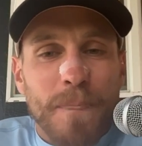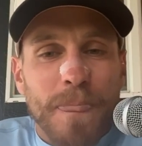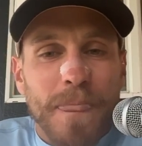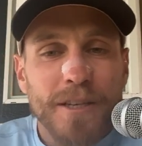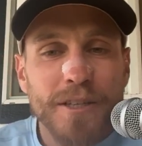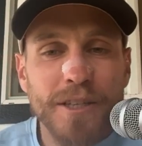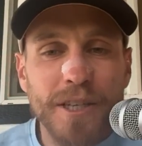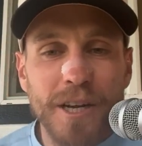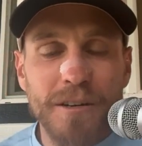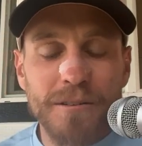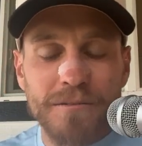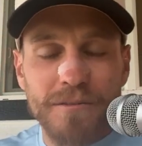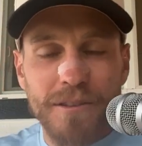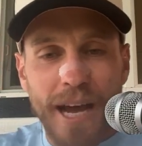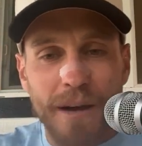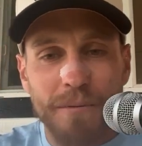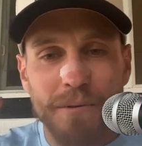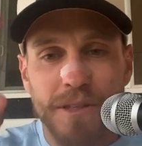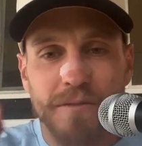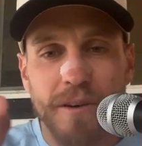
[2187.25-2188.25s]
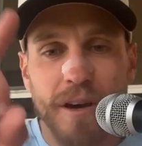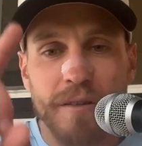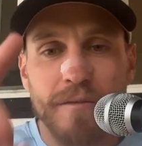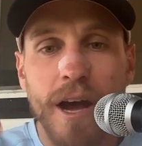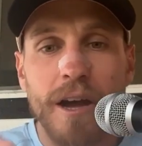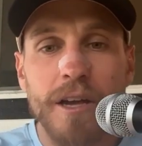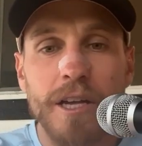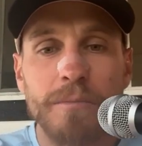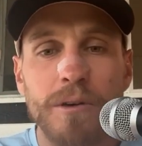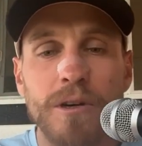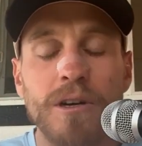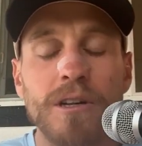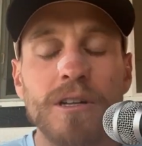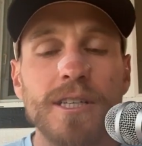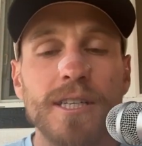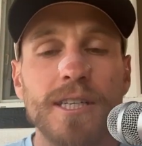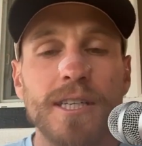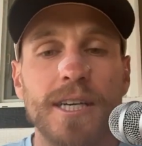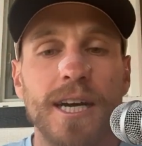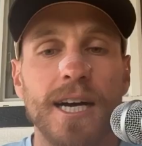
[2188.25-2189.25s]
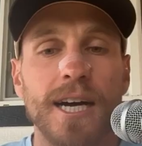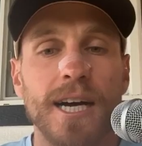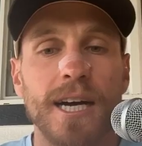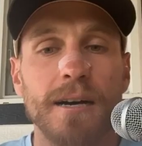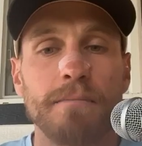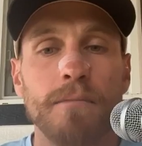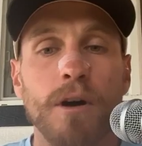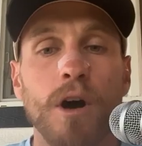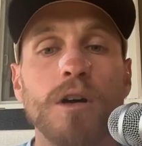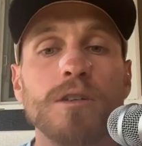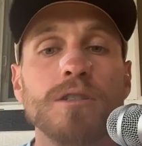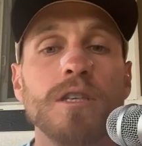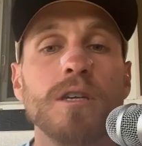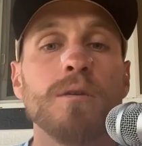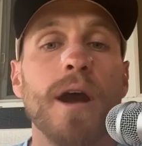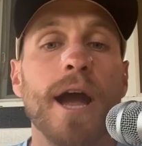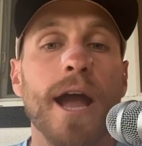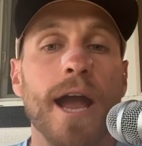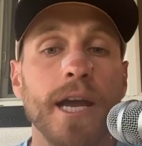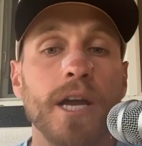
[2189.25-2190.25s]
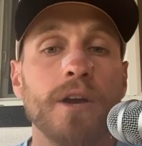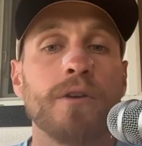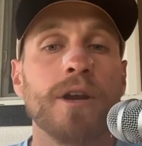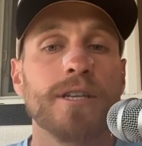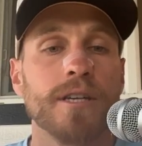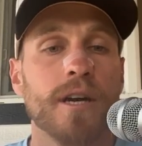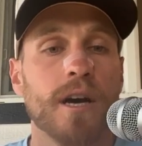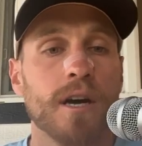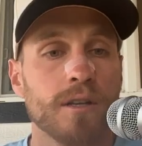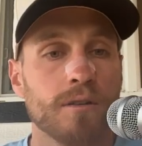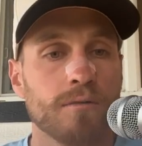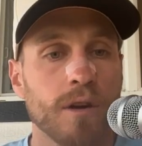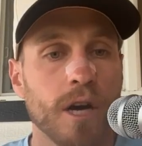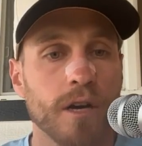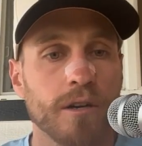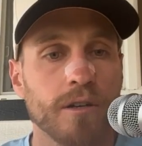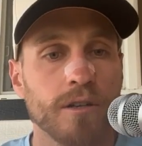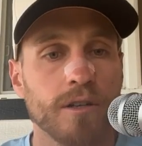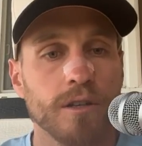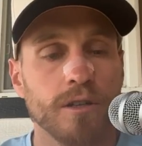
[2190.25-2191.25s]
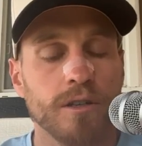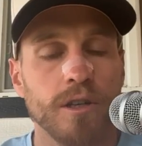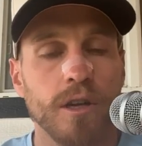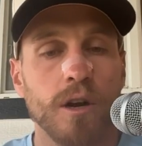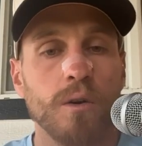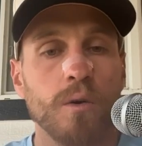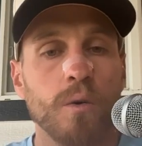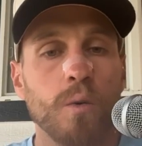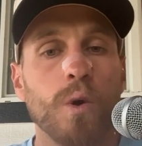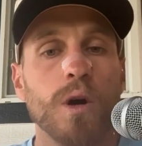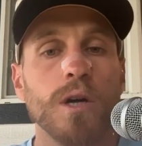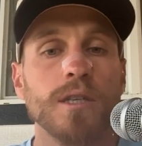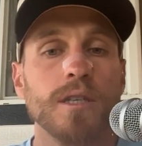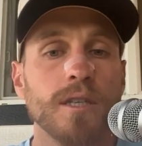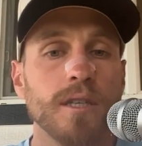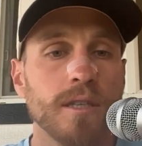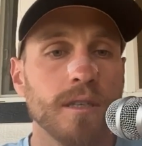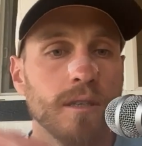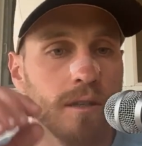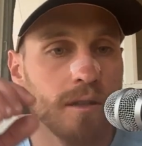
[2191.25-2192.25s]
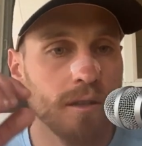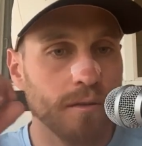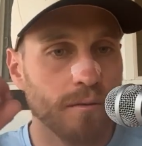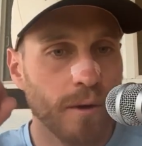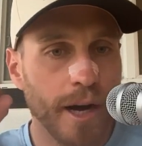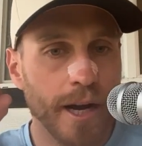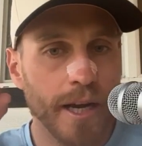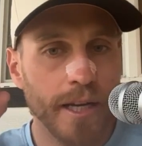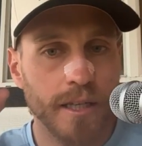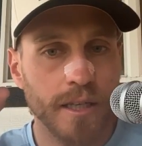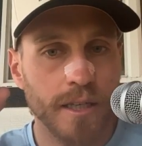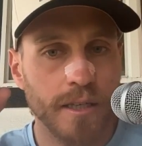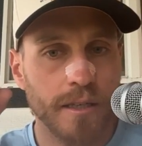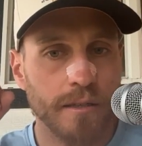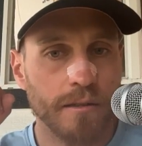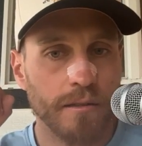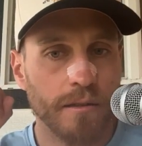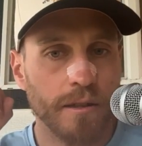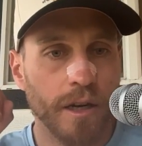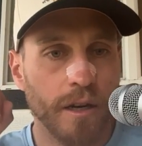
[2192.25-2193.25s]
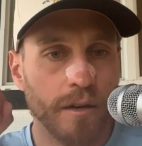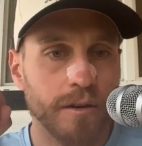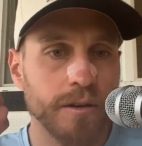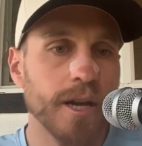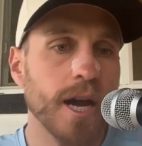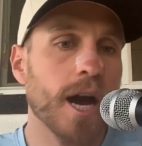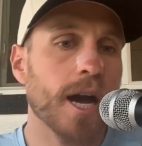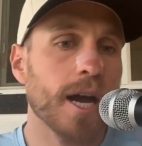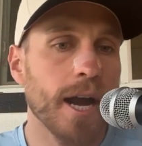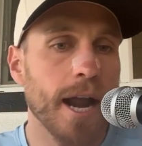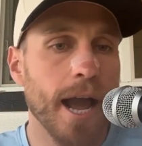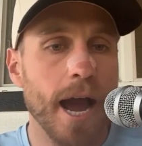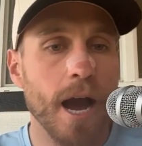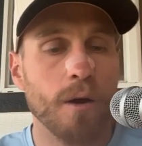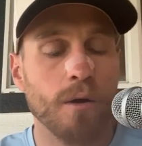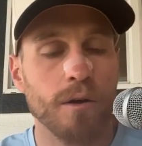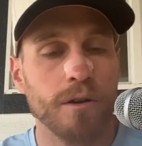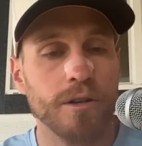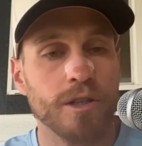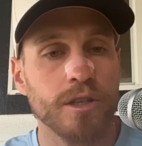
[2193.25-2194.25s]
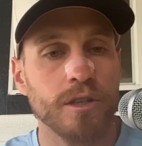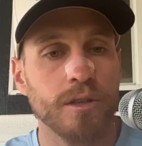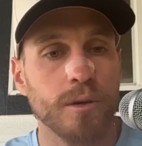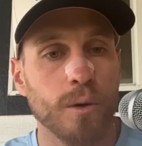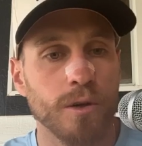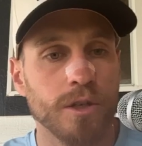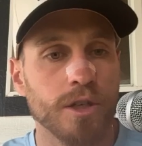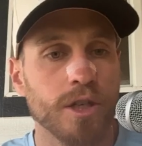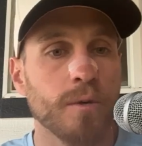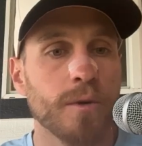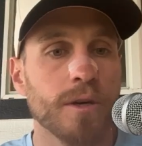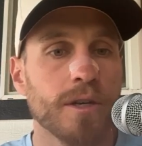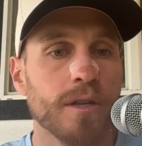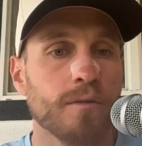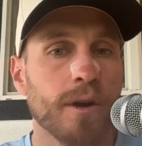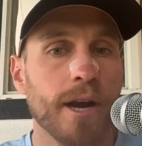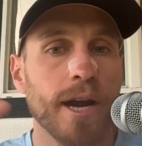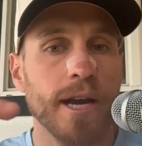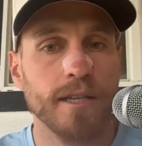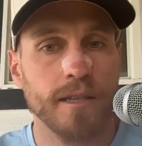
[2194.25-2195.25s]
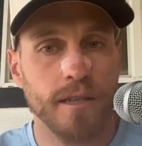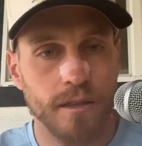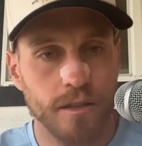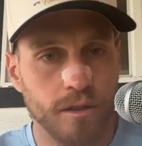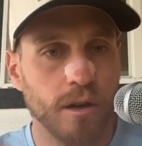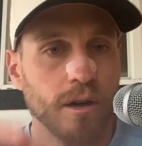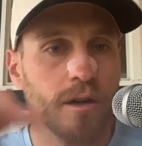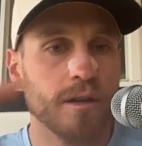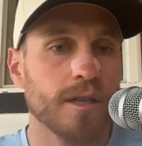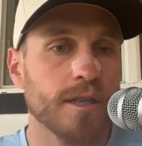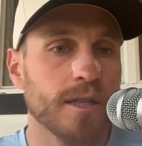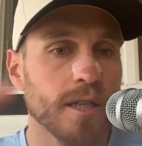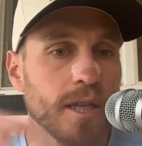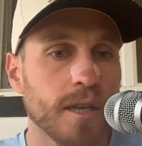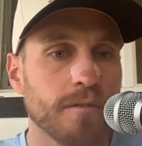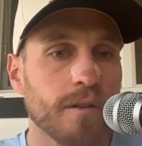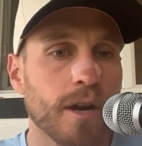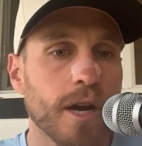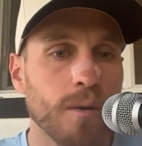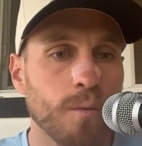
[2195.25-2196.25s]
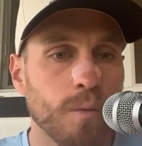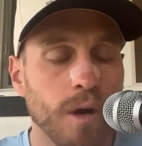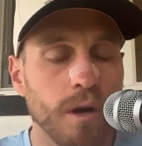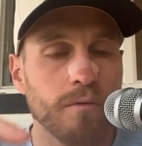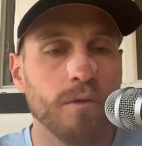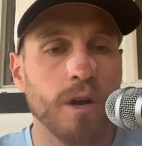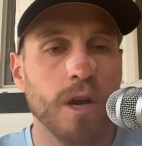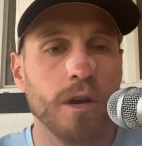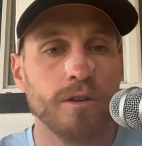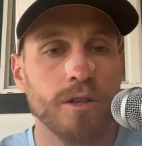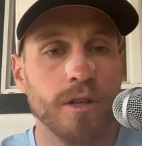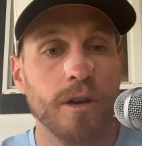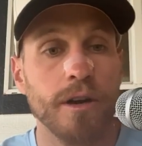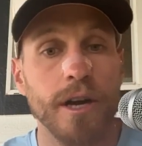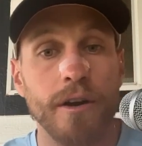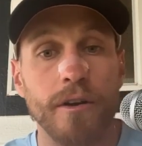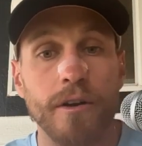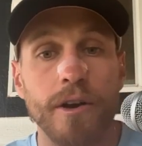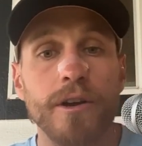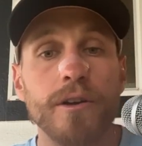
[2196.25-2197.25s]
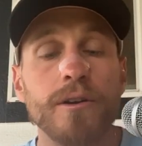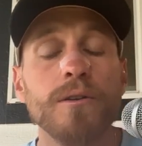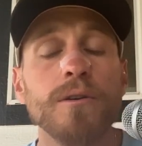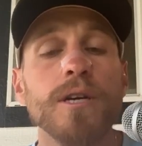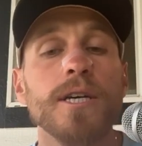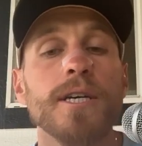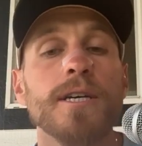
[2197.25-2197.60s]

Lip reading: So that was very valuable. Also anchoring to other runners. So once the race, you got an hour or two into the race, started to see, right, what runners are near you.